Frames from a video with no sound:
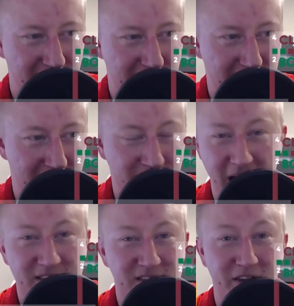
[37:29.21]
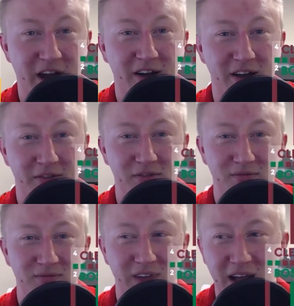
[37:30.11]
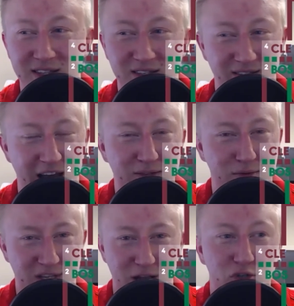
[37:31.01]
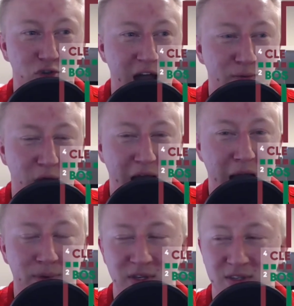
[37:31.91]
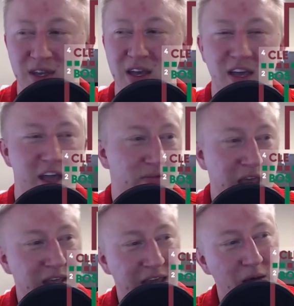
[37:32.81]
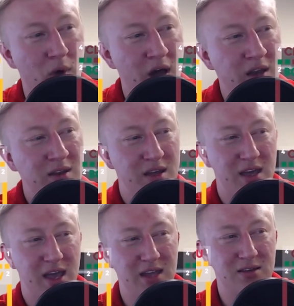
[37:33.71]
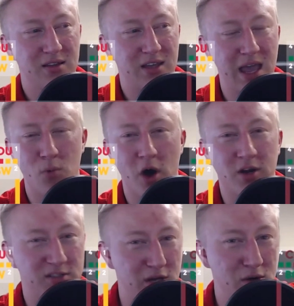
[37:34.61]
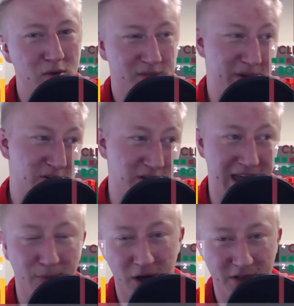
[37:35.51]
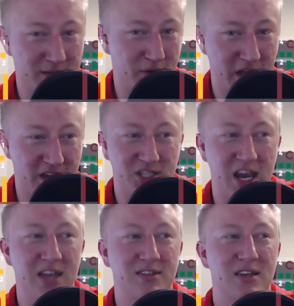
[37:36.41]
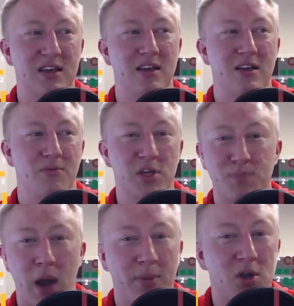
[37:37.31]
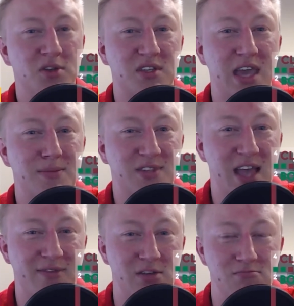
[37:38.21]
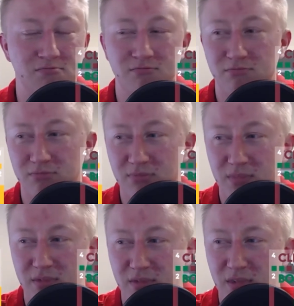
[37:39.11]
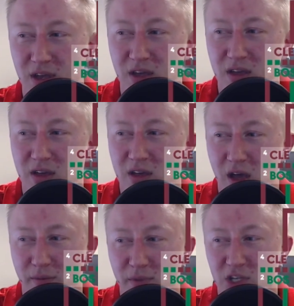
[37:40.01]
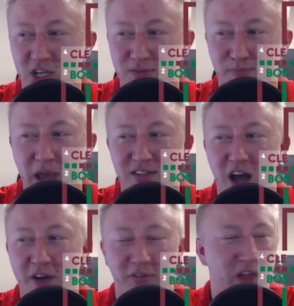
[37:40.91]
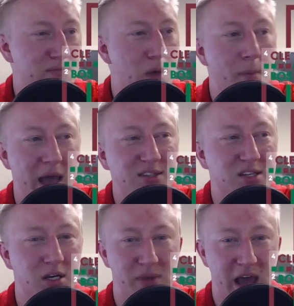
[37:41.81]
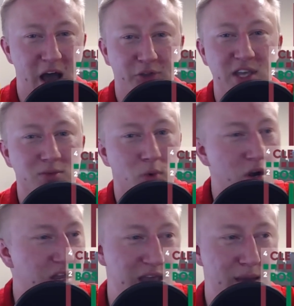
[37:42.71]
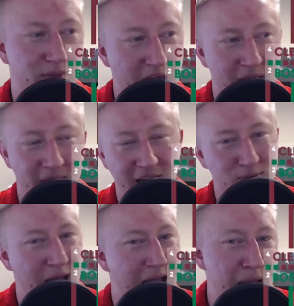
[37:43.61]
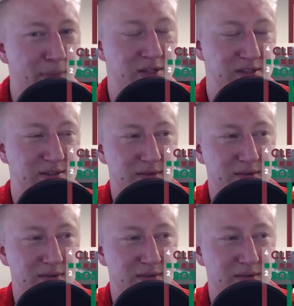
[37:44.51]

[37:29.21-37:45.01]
and that's the narrative. That's what's going to drive what happens. If they get one in game 1 or 2, especially game 1, that's where they have the chance. This probably goes to game 7. I mean, just based off of momentum and how things work in the NBA, that's what happens.